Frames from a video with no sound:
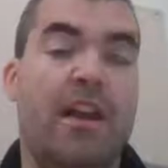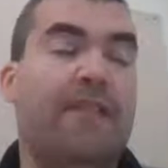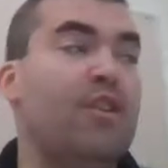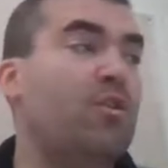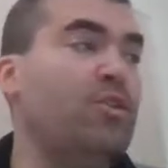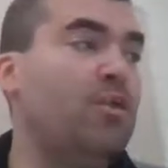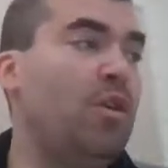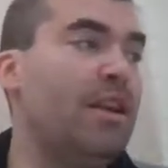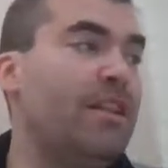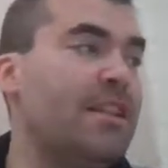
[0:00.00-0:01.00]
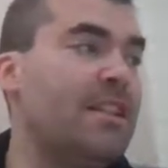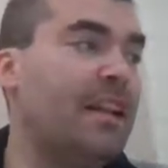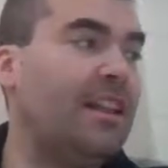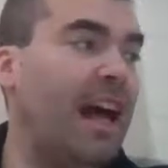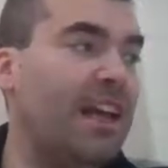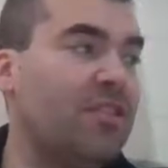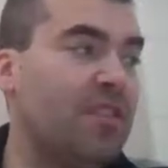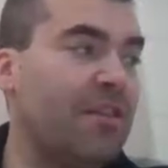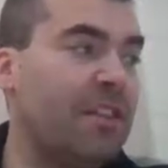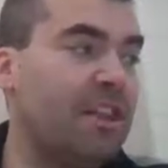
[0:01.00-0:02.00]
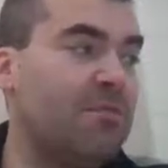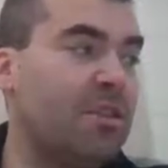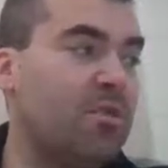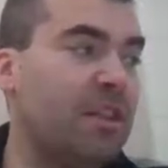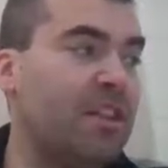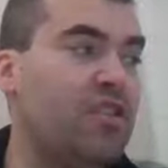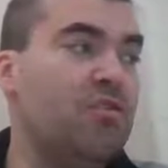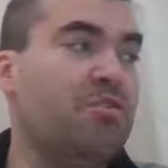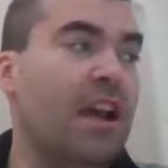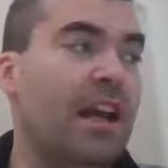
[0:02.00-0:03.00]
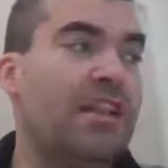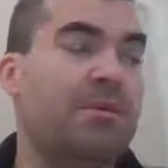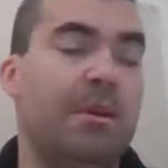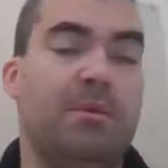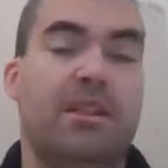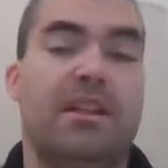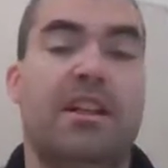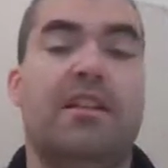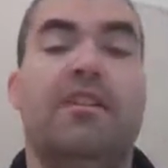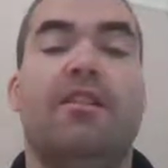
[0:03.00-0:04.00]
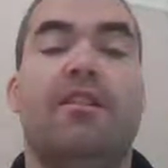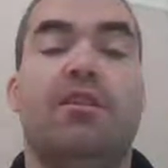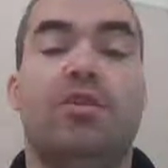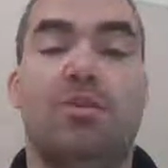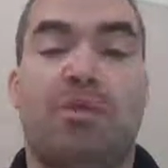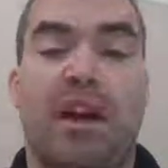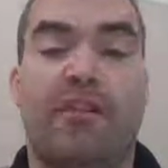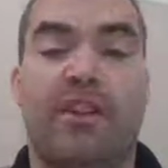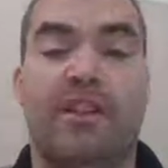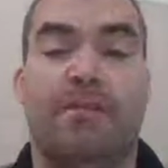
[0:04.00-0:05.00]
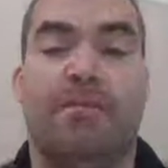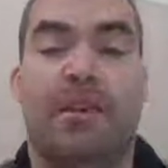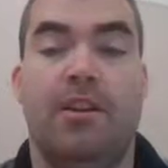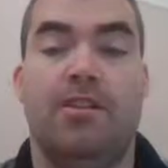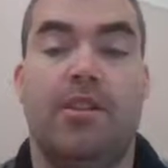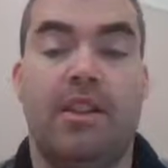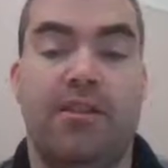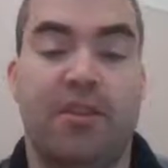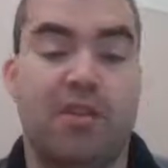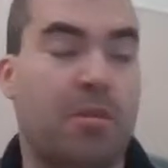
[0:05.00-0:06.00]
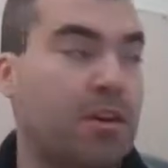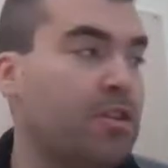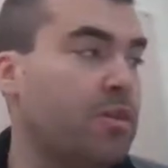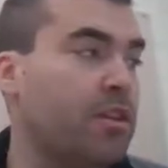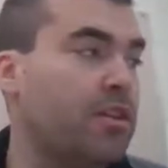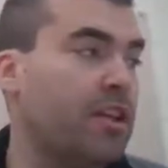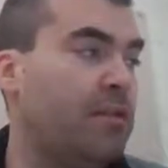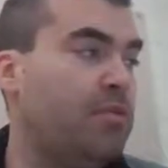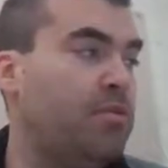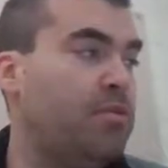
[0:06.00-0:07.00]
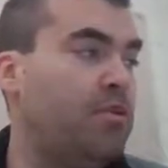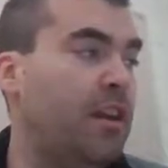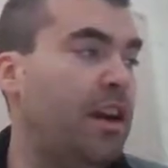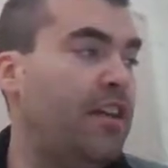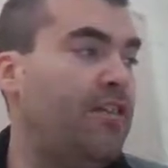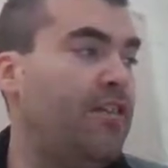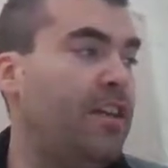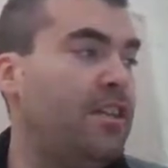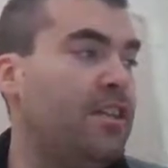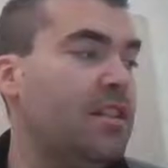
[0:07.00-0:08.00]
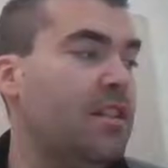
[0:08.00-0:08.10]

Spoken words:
If you only want this class or everything in between these two brackets to be able to see it, use private. So that's the first part. So we're going to say private.